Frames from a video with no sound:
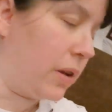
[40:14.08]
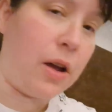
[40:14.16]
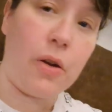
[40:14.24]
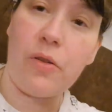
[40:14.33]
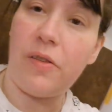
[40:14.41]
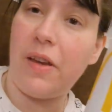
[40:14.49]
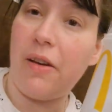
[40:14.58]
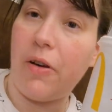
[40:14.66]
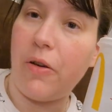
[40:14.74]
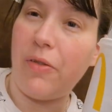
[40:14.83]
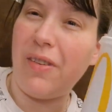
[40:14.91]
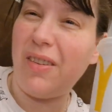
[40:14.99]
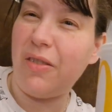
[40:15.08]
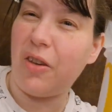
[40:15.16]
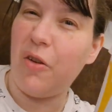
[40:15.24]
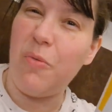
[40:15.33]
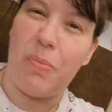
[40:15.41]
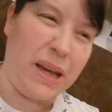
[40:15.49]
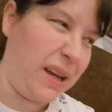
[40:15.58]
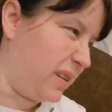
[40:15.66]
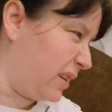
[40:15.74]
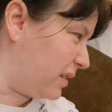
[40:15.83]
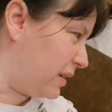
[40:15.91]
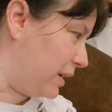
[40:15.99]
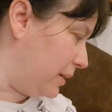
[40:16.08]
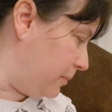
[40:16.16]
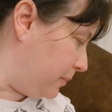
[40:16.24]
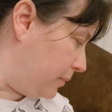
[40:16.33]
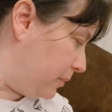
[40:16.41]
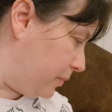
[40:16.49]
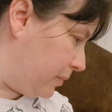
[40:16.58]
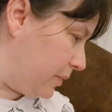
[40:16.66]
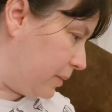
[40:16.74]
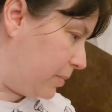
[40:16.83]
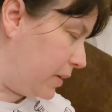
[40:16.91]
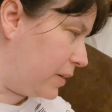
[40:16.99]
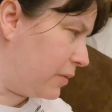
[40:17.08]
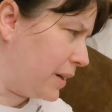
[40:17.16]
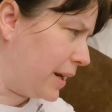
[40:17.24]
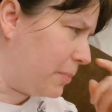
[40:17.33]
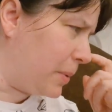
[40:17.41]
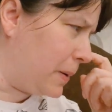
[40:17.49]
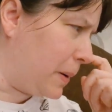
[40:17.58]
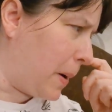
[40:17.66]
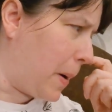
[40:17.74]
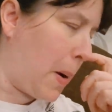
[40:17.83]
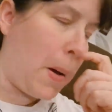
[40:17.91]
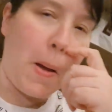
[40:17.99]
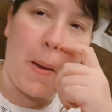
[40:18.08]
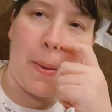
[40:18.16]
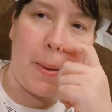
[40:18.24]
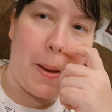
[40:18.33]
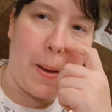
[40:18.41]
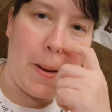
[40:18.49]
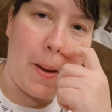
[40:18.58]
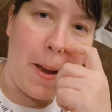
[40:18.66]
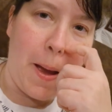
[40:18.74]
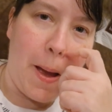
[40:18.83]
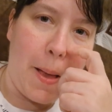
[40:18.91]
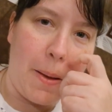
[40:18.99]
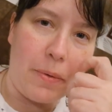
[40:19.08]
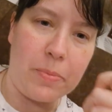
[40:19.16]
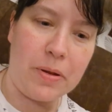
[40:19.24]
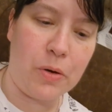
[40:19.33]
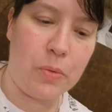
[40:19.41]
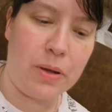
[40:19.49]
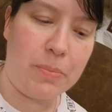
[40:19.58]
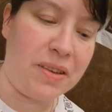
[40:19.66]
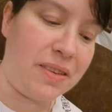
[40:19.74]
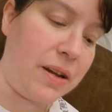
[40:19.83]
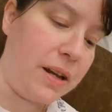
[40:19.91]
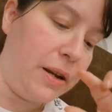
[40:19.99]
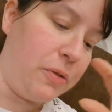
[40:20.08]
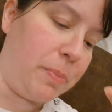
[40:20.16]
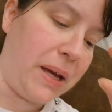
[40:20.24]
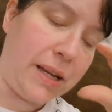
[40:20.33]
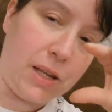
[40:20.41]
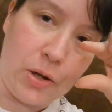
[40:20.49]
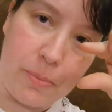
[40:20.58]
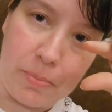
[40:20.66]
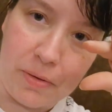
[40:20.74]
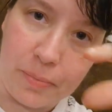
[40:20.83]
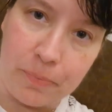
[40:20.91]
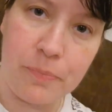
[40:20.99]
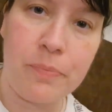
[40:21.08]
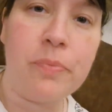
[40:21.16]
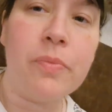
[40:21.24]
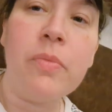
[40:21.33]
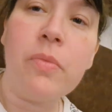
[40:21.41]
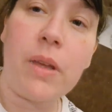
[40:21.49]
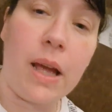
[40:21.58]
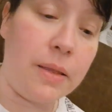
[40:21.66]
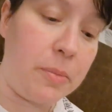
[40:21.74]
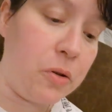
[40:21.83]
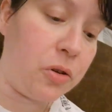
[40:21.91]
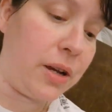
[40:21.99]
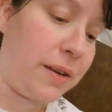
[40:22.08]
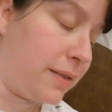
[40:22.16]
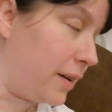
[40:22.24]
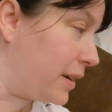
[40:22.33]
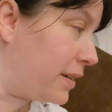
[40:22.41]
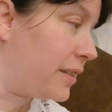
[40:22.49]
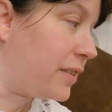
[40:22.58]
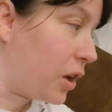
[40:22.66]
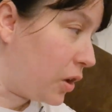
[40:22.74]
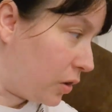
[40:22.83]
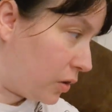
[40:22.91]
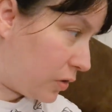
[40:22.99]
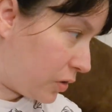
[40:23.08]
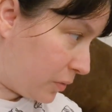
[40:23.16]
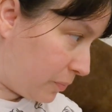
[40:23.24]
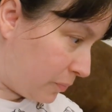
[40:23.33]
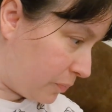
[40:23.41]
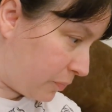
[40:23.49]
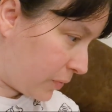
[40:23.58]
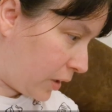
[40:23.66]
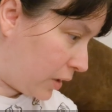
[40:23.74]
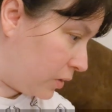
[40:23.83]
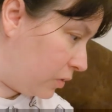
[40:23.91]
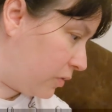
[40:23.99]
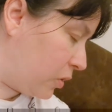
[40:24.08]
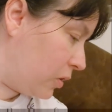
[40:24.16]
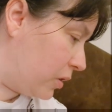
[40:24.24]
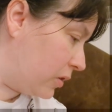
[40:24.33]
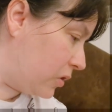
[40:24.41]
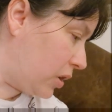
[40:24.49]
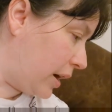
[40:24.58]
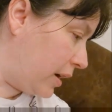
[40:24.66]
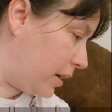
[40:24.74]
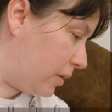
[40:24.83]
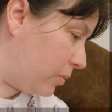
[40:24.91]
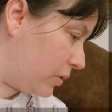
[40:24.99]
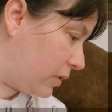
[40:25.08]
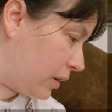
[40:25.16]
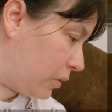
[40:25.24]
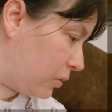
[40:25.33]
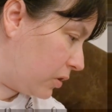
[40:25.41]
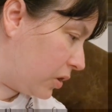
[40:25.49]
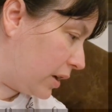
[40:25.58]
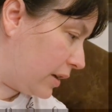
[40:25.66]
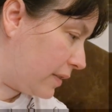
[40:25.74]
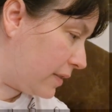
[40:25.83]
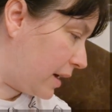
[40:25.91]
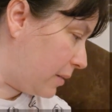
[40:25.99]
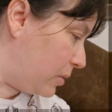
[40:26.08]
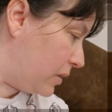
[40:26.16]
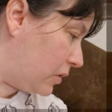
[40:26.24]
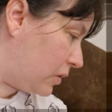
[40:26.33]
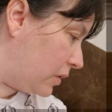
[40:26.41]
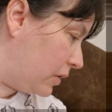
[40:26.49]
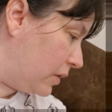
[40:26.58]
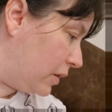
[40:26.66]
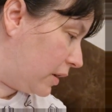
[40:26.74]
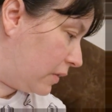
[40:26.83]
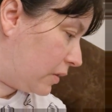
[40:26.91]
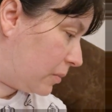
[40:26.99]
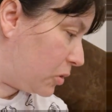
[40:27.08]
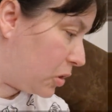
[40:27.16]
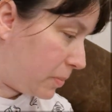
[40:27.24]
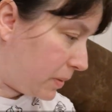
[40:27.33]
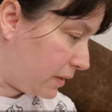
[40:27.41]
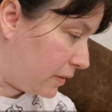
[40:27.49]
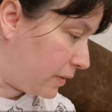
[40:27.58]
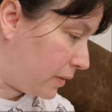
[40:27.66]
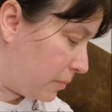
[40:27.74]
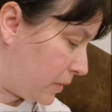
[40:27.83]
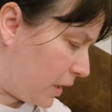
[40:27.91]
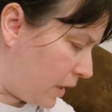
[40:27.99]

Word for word: Coke Zero. So it's not too bad, actually. But I'd already had my dinner. Yeah. So that was a bit naughty. But it's only a little bag it's of just, chips. chips. And the milkshake is like a dessert. Yeah. And you've got a, uh, what's it called, a chicken sandwich. Chicken sandwich. And some chippies.